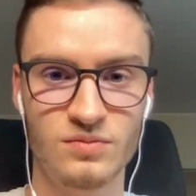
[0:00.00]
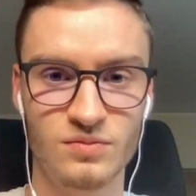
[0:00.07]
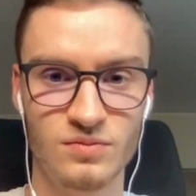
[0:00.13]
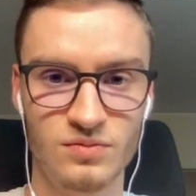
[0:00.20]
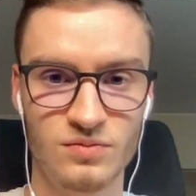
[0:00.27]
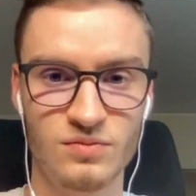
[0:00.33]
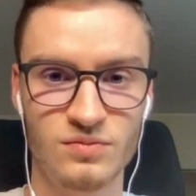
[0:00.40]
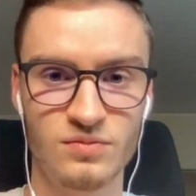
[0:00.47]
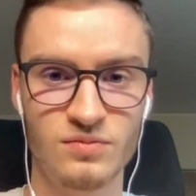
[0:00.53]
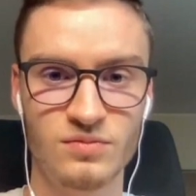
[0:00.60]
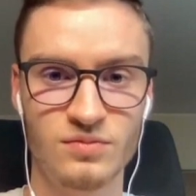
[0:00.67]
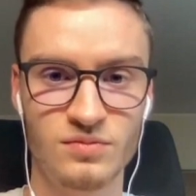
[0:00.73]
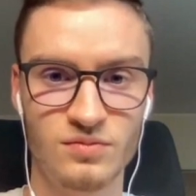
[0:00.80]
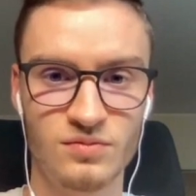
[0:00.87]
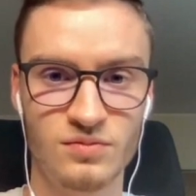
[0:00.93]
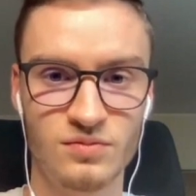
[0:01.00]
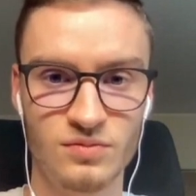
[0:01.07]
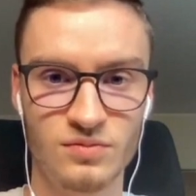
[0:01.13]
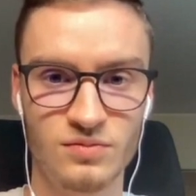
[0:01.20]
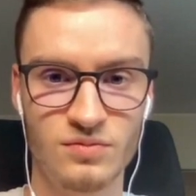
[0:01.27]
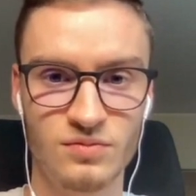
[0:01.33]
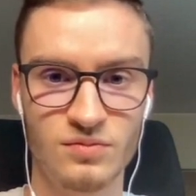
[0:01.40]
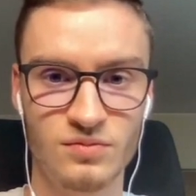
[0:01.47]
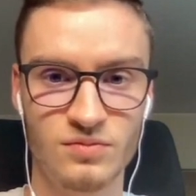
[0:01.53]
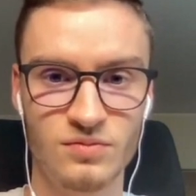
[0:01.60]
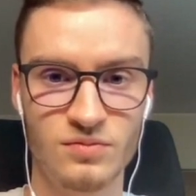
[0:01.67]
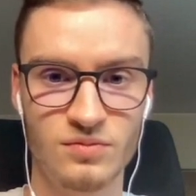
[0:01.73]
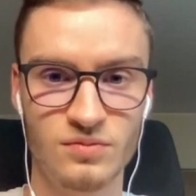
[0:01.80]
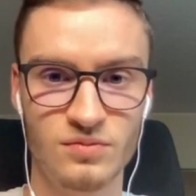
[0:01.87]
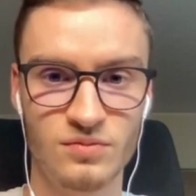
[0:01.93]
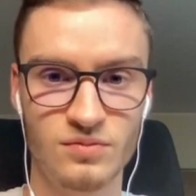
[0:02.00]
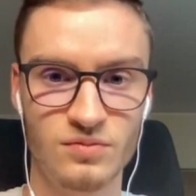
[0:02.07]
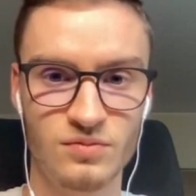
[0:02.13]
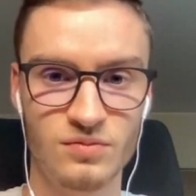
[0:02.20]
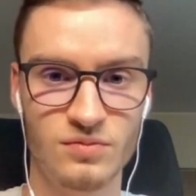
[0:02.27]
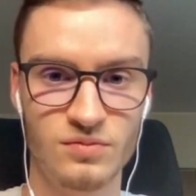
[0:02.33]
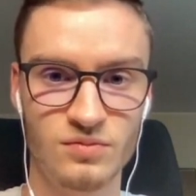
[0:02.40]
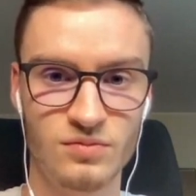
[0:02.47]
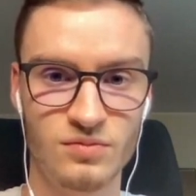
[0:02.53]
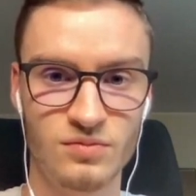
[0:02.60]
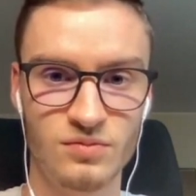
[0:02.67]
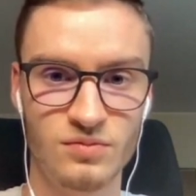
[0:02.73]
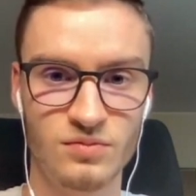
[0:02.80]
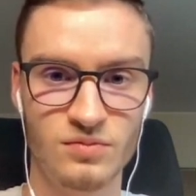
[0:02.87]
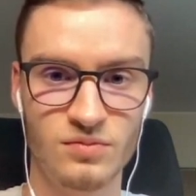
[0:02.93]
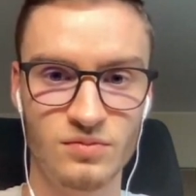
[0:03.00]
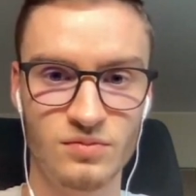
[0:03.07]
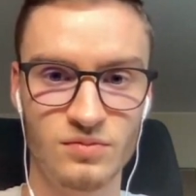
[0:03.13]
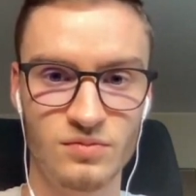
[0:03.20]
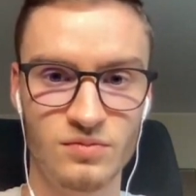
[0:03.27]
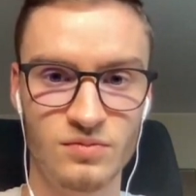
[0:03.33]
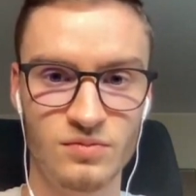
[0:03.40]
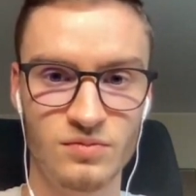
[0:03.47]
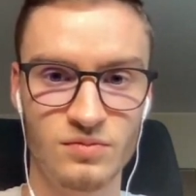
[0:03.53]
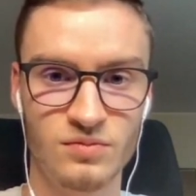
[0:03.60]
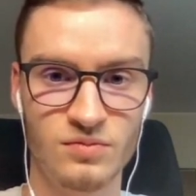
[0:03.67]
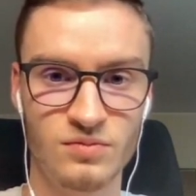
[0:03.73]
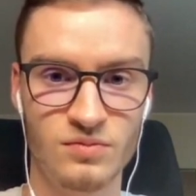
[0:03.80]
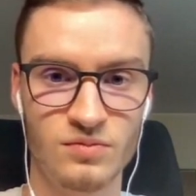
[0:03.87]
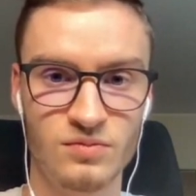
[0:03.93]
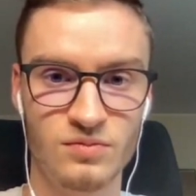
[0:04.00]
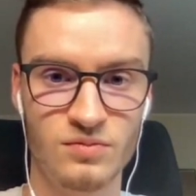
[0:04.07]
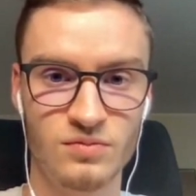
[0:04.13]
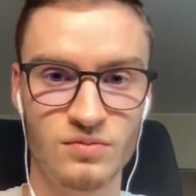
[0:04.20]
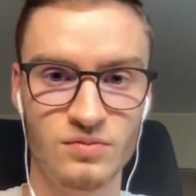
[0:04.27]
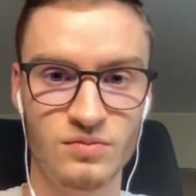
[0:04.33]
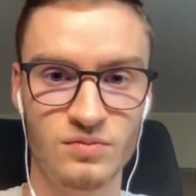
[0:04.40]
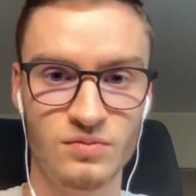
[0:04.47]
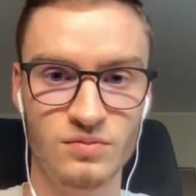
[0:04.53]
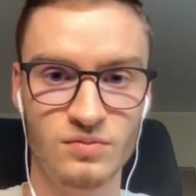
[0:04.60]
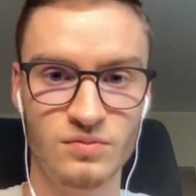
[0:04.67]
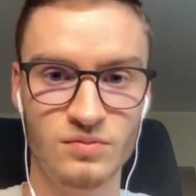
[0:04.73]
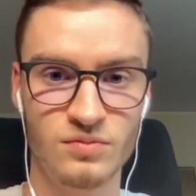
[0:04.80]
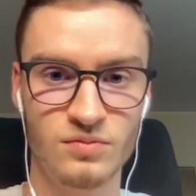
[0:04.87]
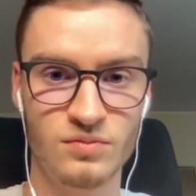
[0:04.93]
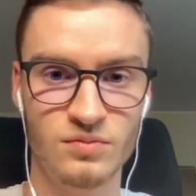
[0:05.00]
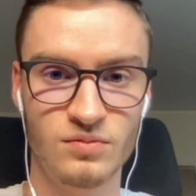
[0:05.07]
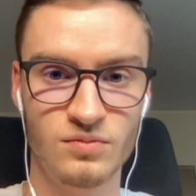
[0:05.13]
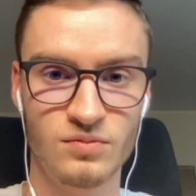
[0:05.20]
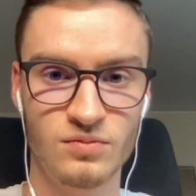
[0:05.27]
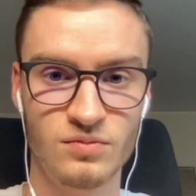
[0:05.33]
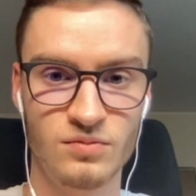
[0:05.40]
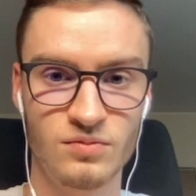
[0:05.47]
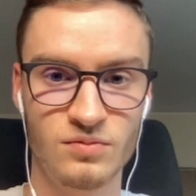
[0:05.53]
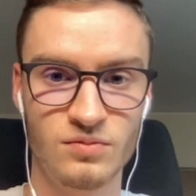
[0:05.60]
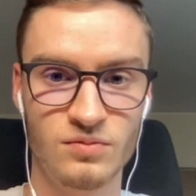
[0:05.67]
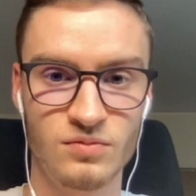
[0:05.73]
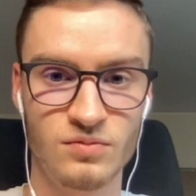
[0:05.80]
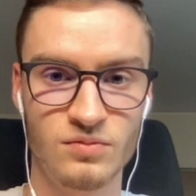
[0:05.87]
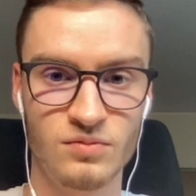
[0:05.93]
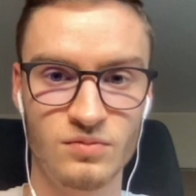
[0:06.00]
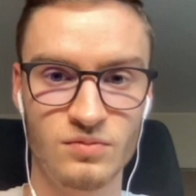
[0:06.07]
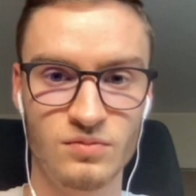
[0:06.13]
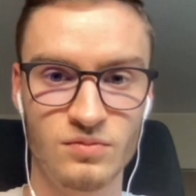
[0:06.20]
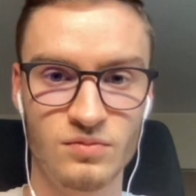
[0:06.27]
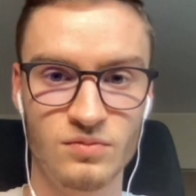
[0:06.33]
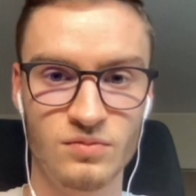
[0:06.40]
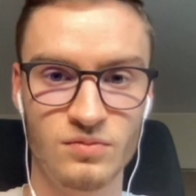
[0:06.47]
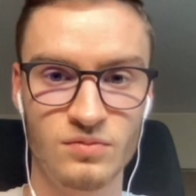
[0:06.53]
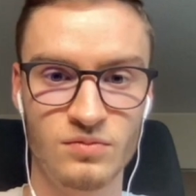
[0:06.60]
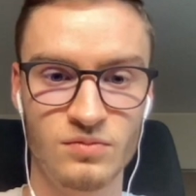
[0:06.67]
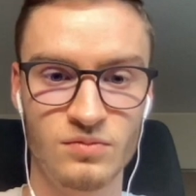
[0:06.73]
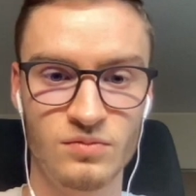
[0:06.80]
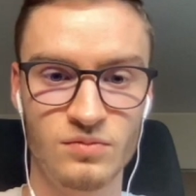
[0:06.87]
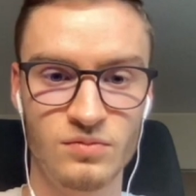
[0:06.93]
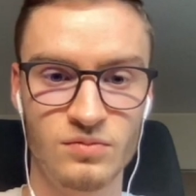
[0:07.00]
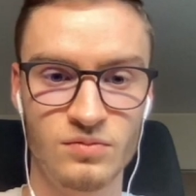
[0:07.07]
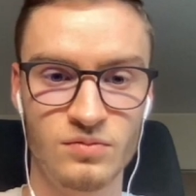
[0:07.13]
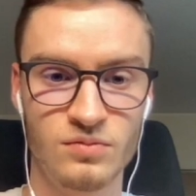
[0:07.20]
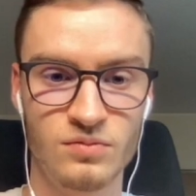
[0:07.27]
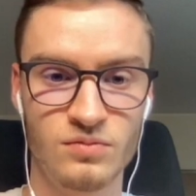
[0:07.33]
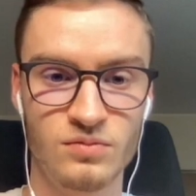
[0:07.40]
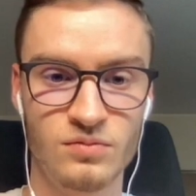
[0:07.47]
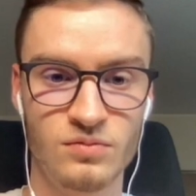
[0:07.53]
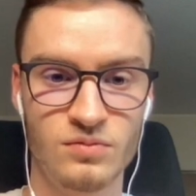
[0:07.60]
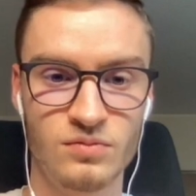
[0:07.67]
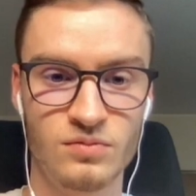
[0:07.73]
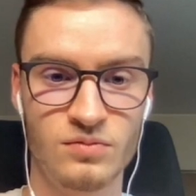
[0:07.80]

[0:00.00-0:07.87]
[no speech]